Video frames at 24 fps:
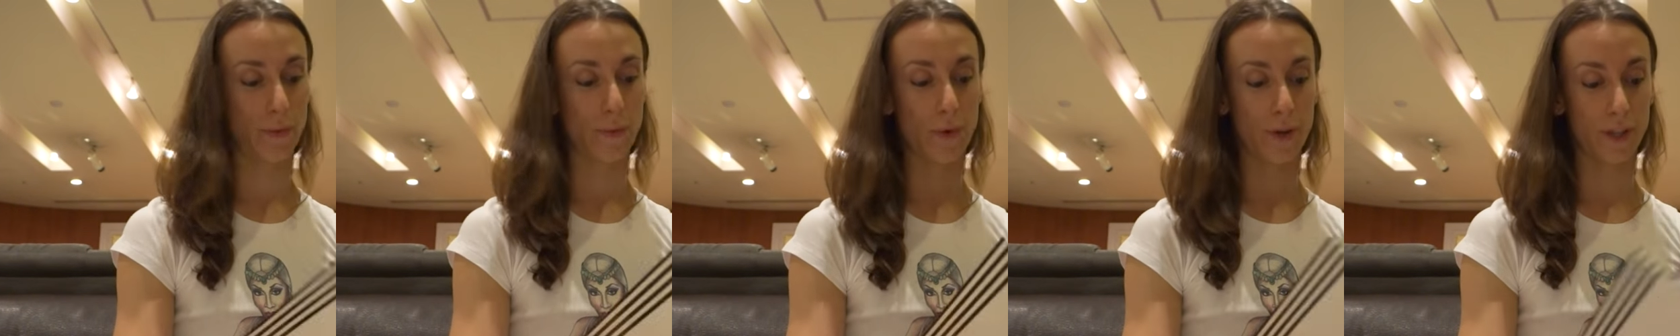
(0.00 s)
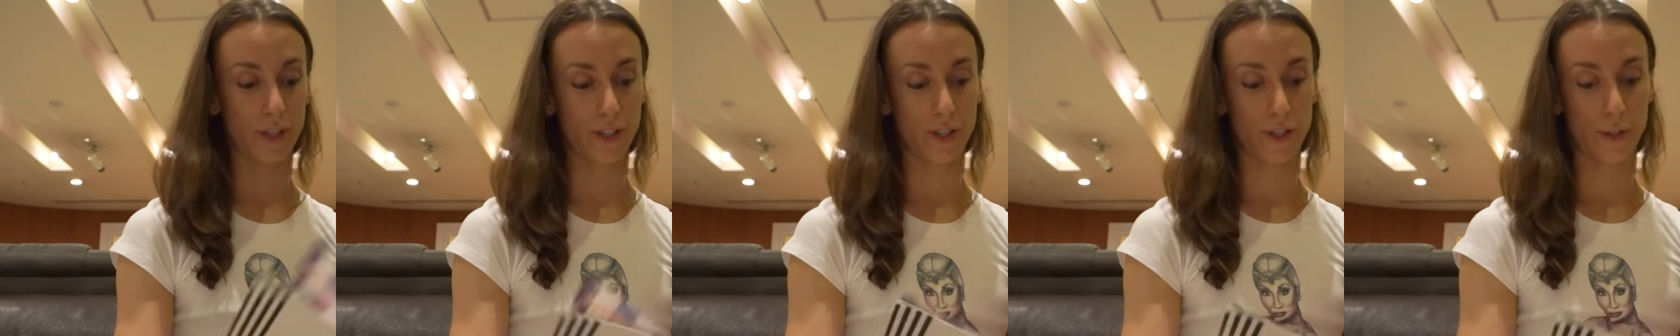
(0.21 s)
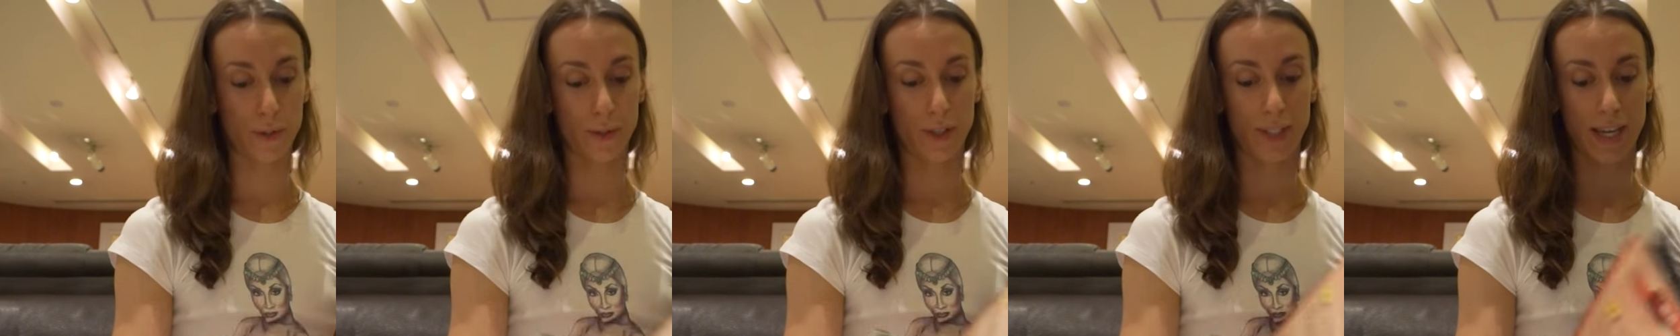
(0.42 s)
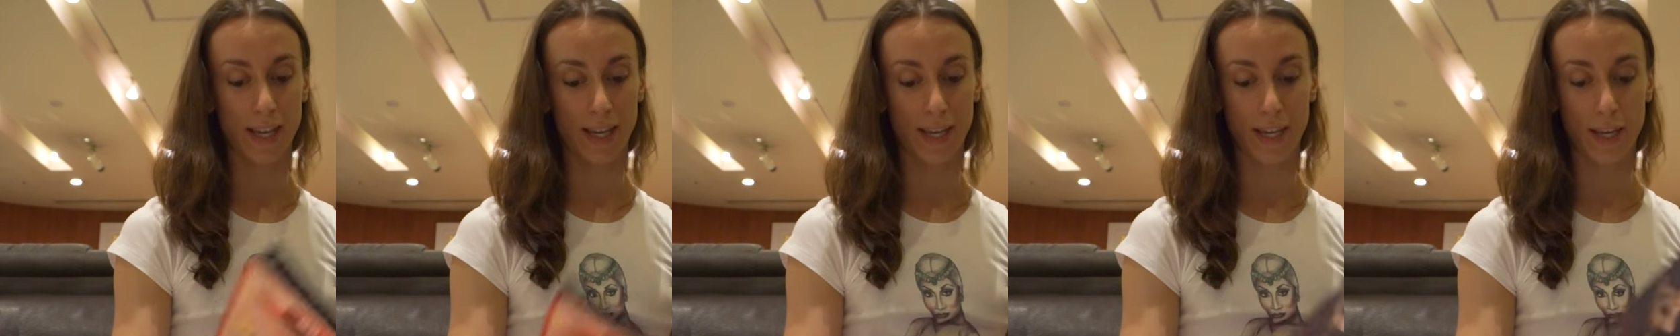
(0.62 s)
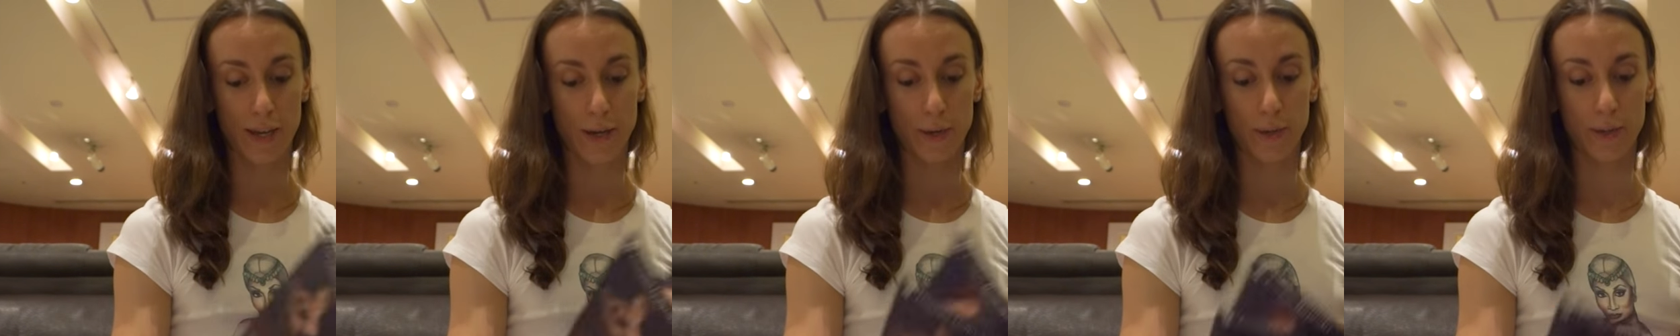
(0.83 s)
want to
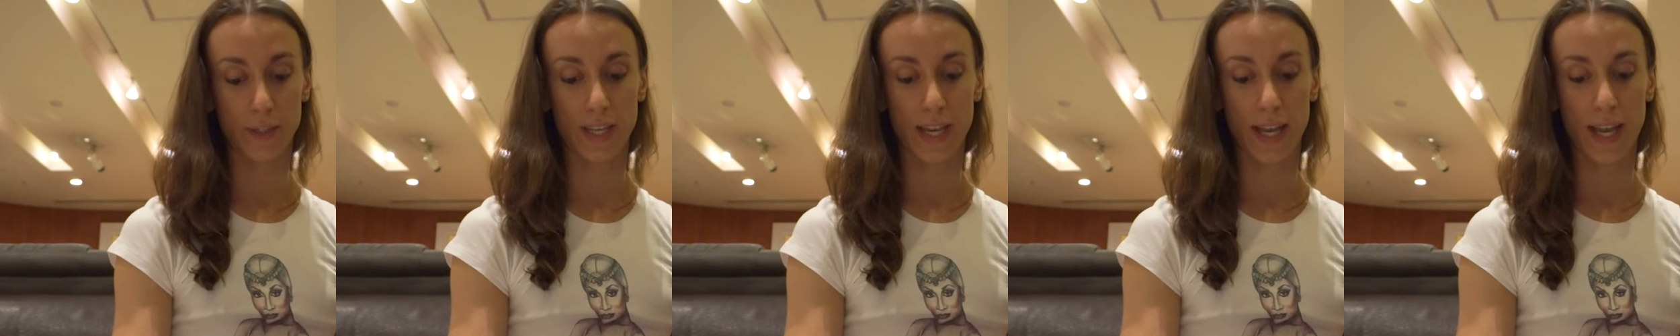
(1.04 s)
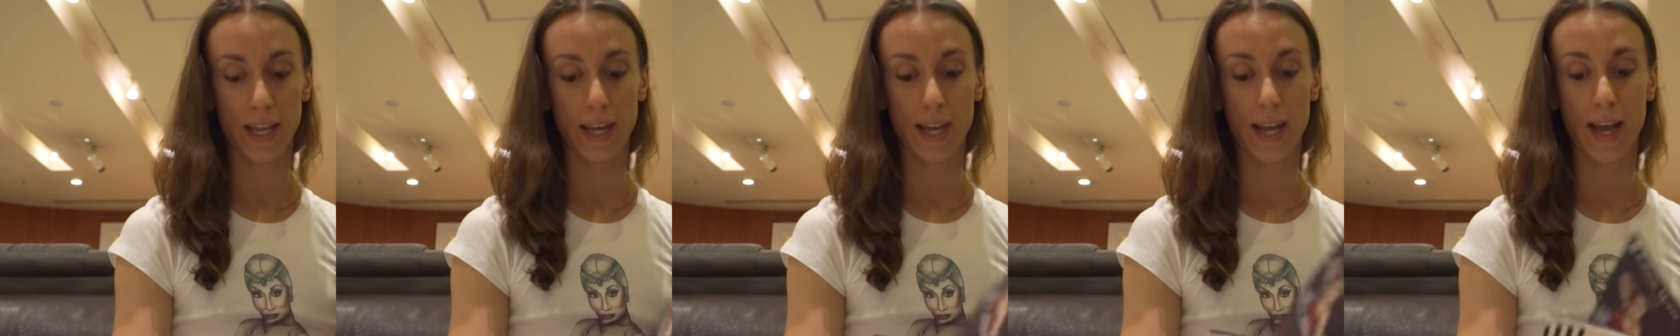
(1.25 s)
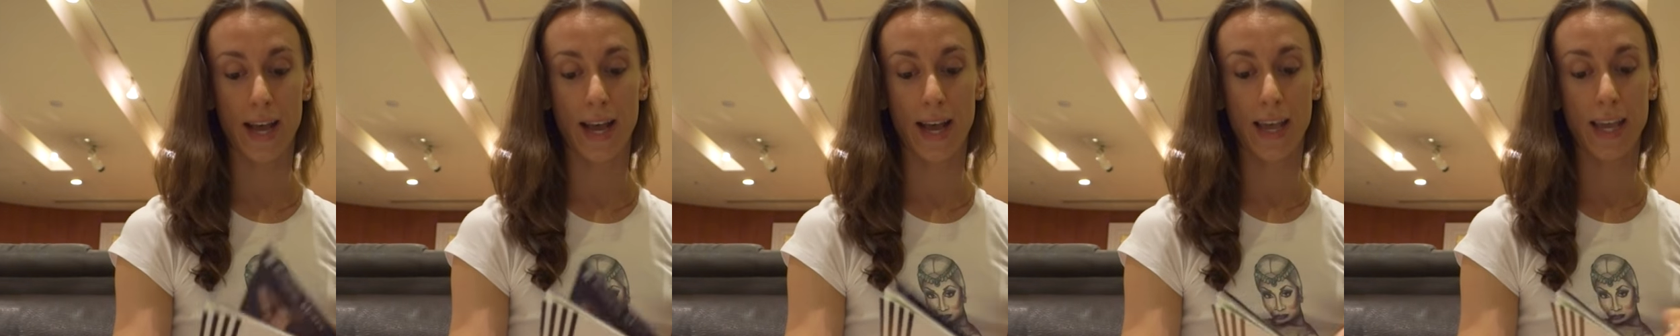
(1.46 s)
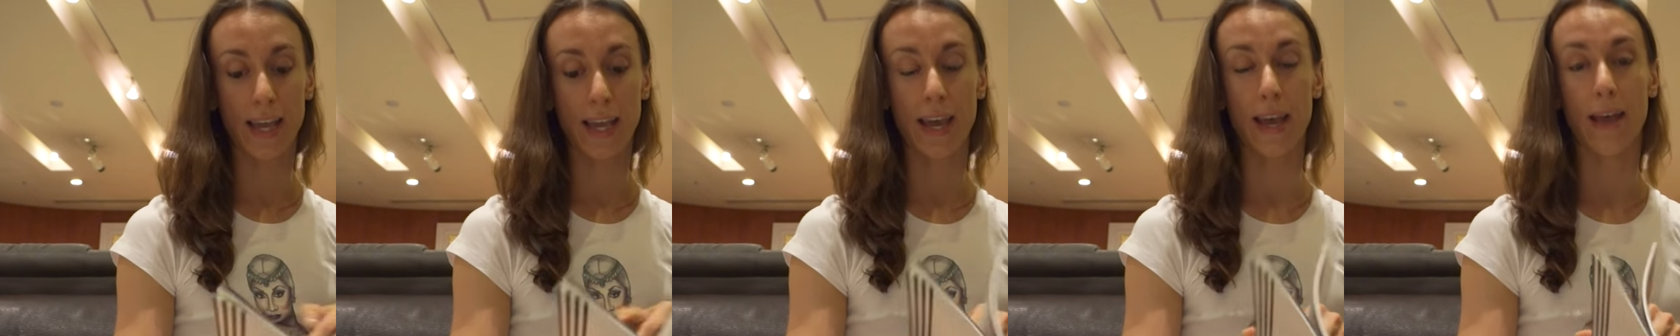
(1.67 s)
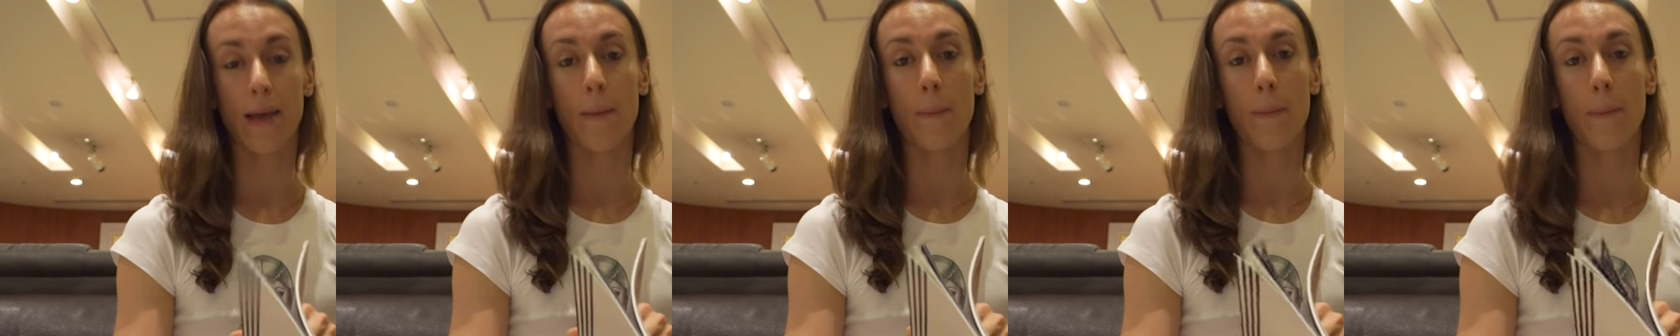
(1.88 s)
tell you that I
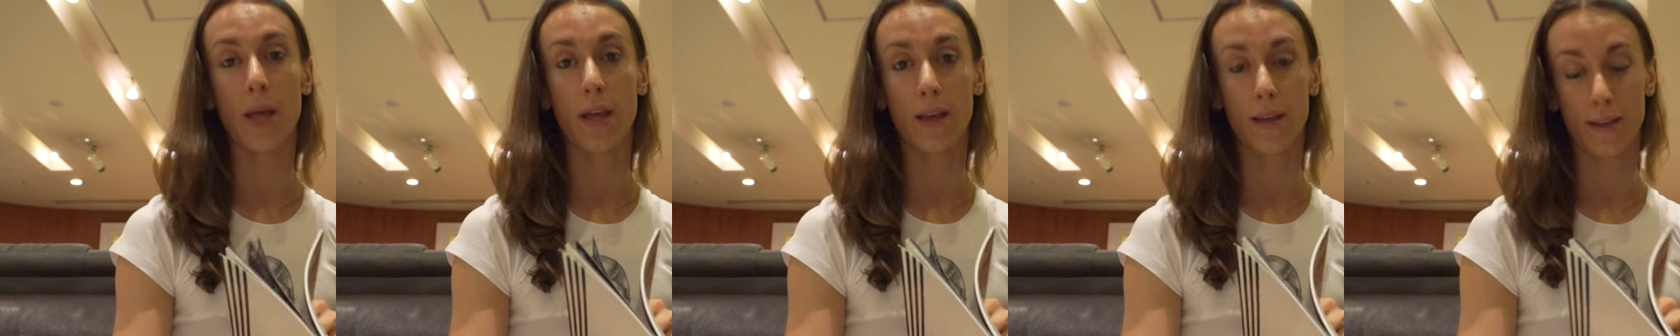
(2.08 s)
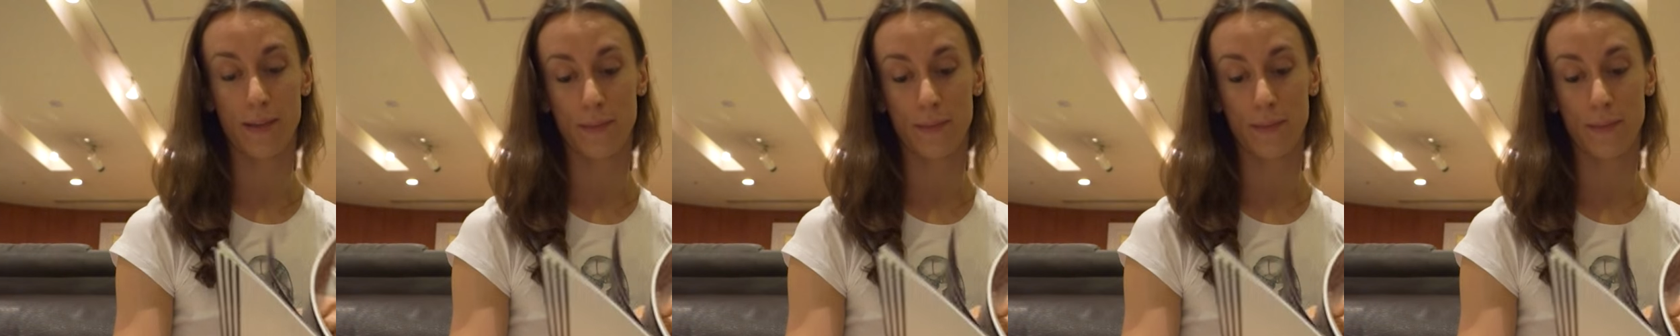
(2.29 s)
am